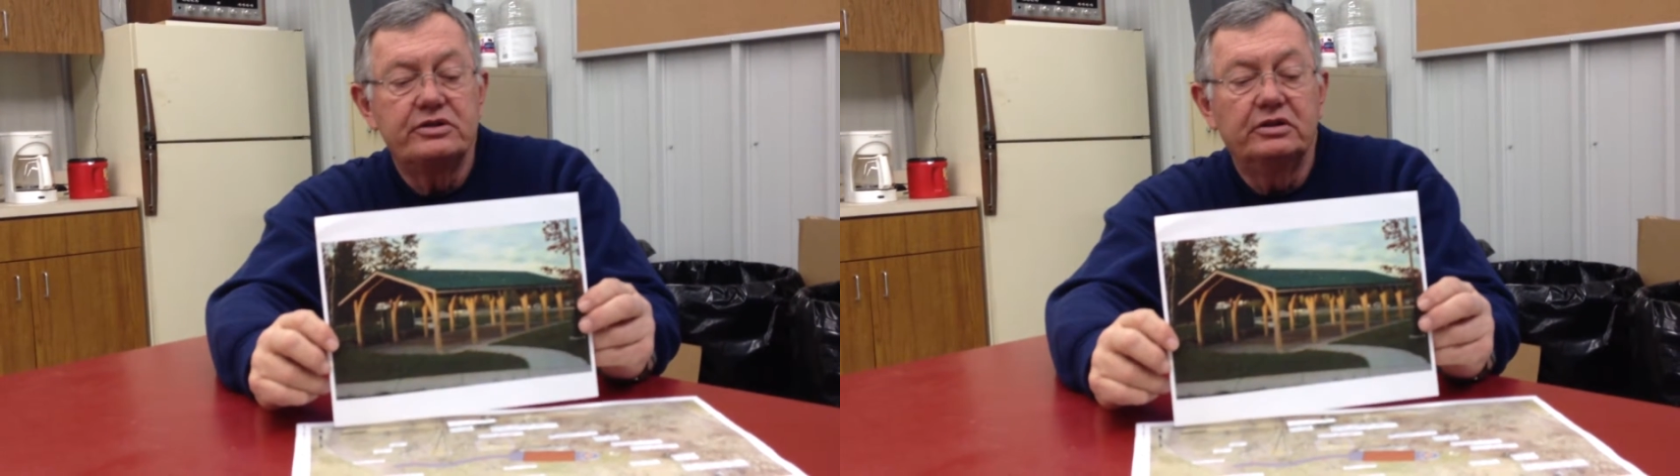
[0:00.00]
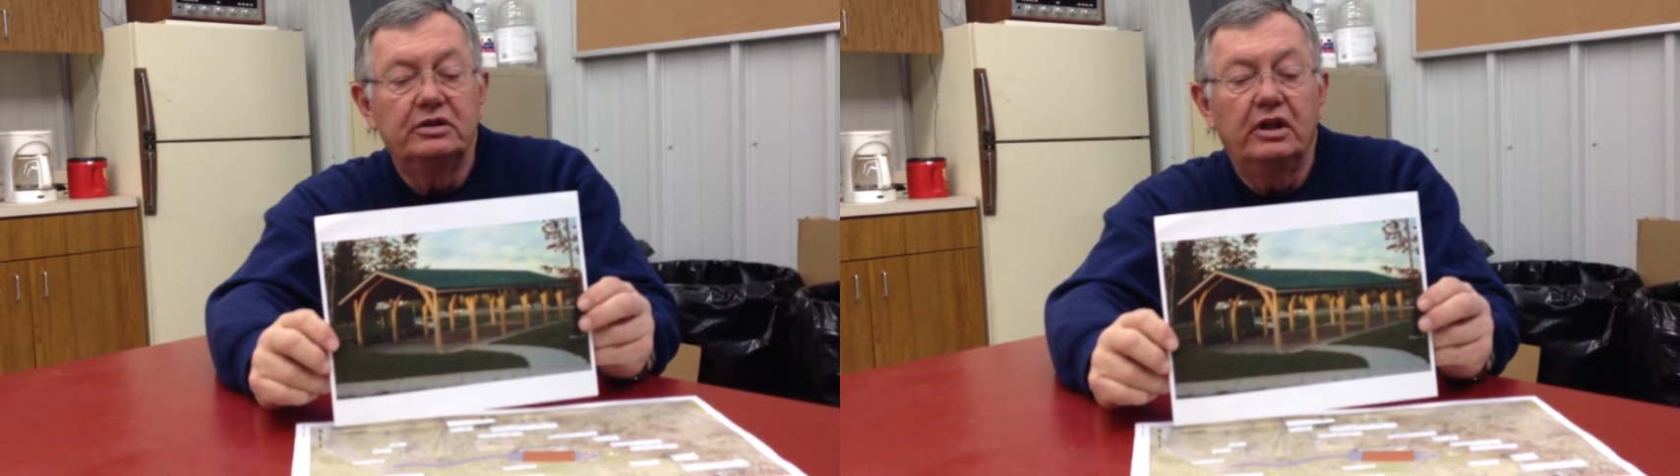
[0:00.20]

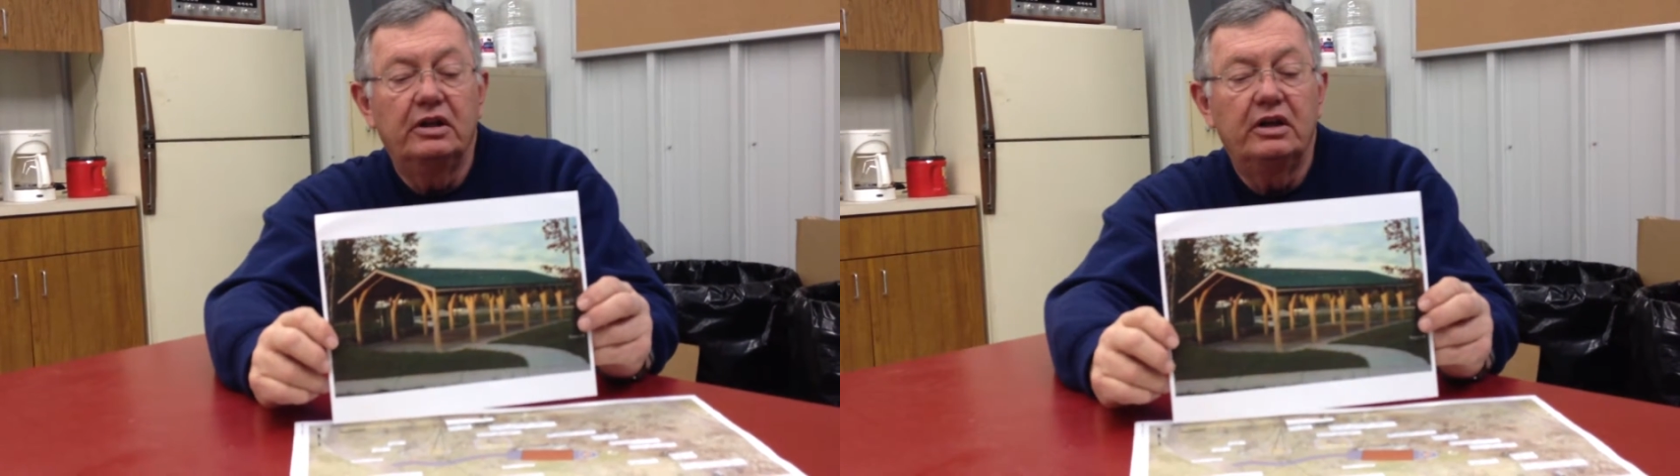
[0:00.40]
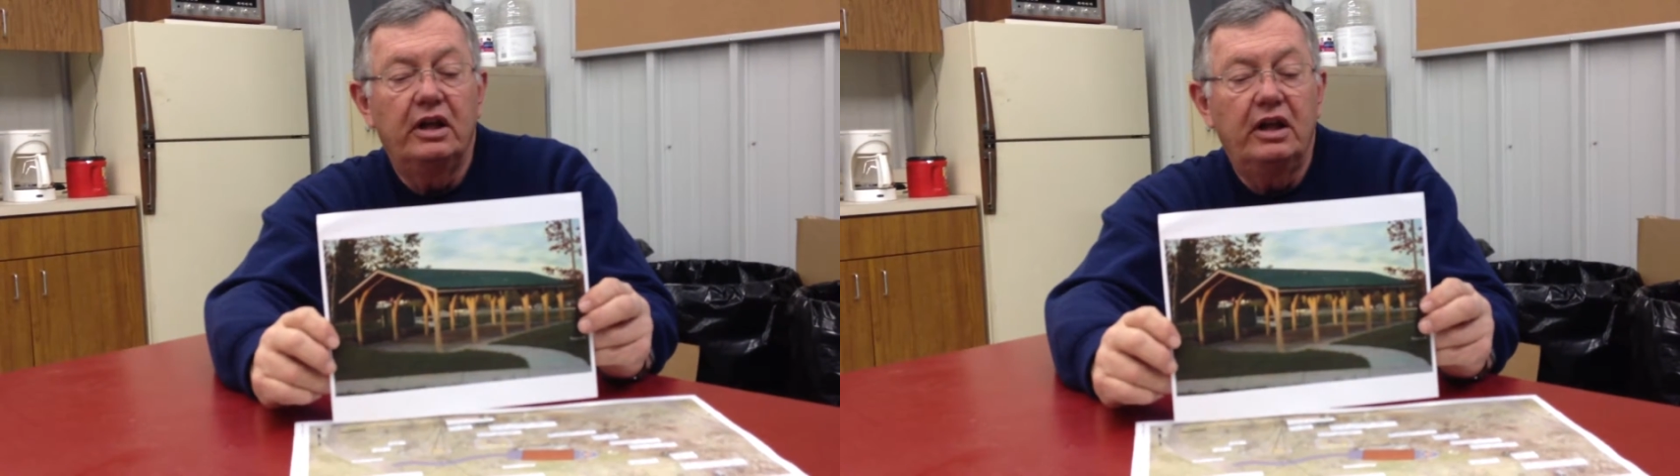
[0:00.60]
and
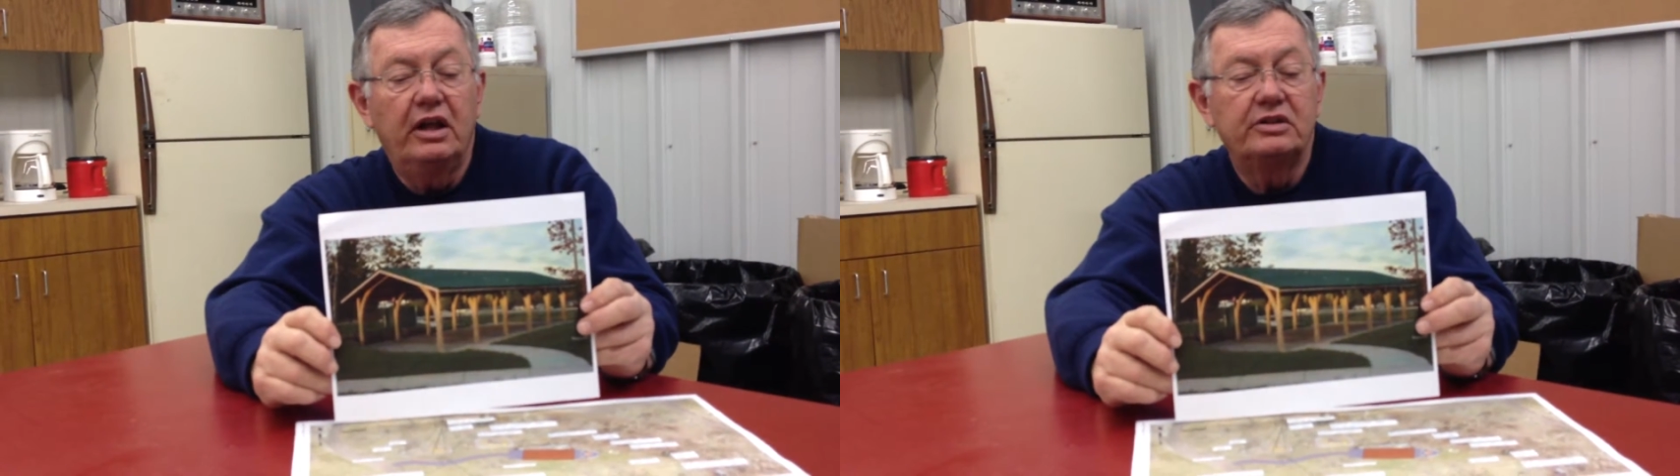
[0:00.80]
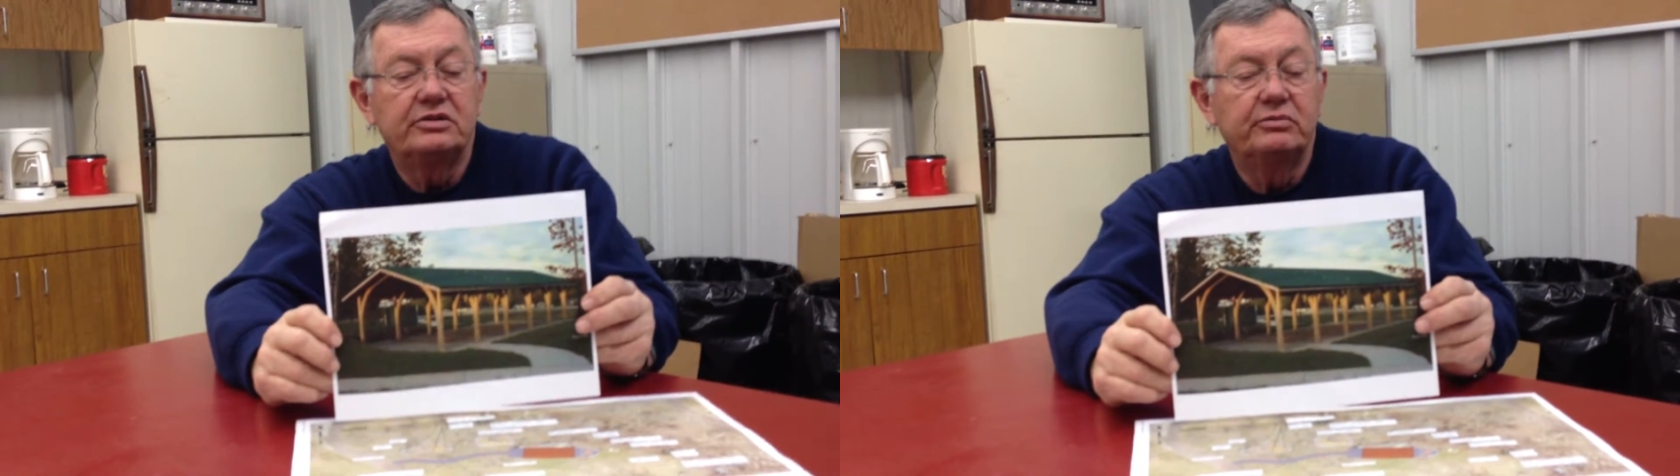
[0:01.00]
it
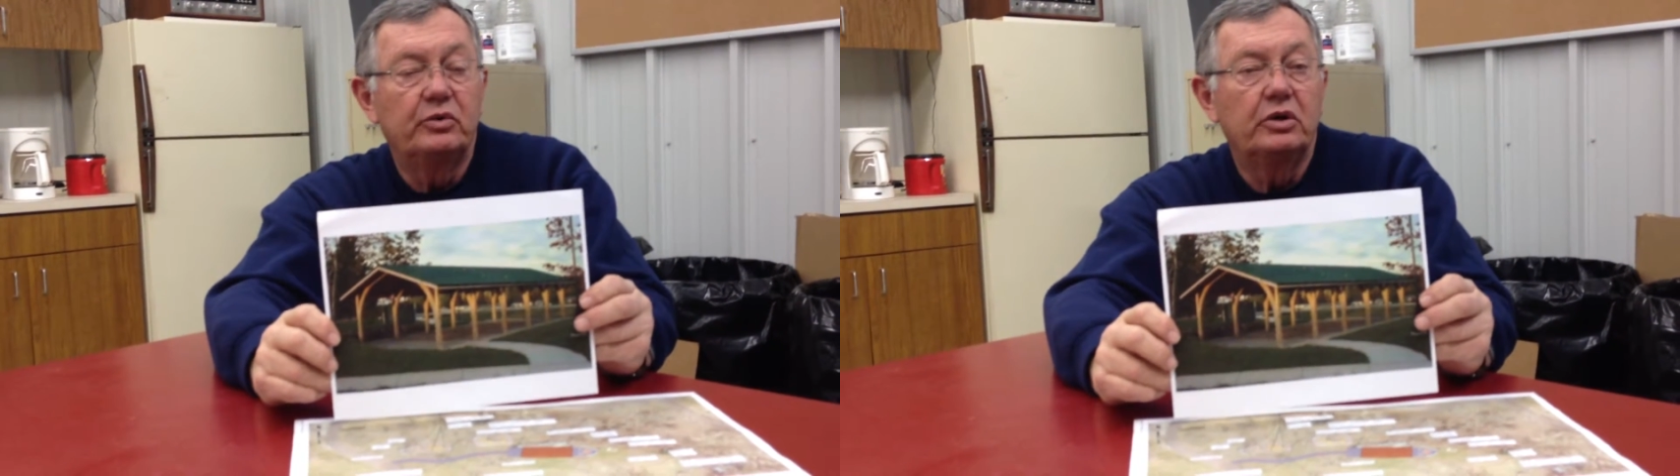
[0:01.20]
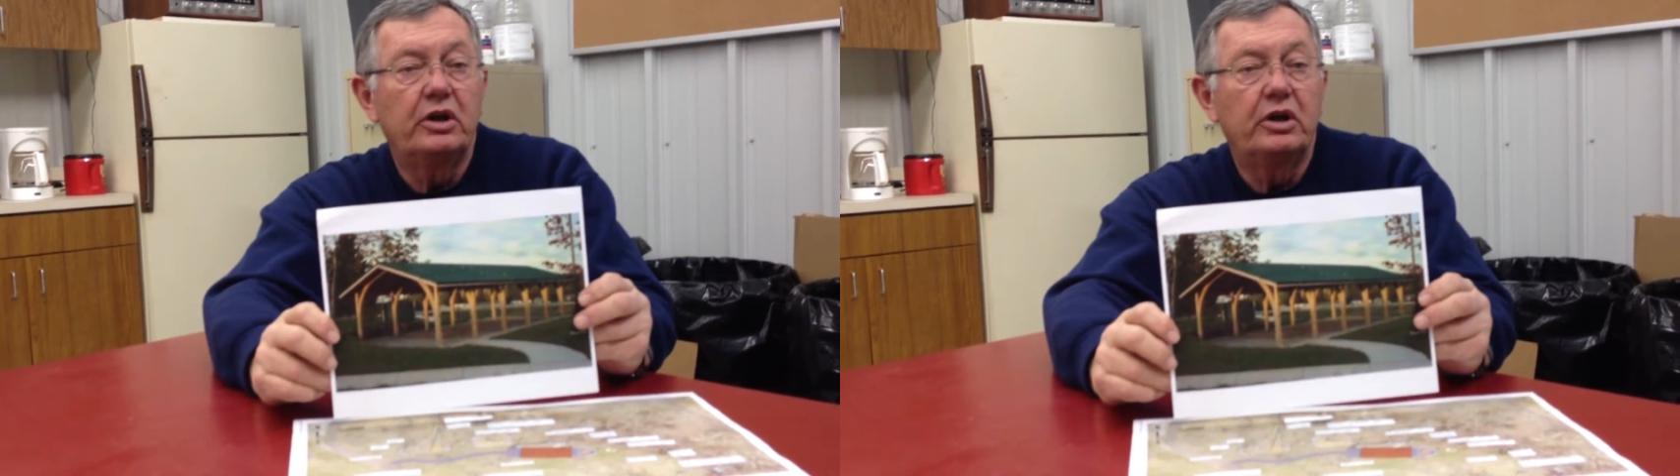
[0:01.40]
has some real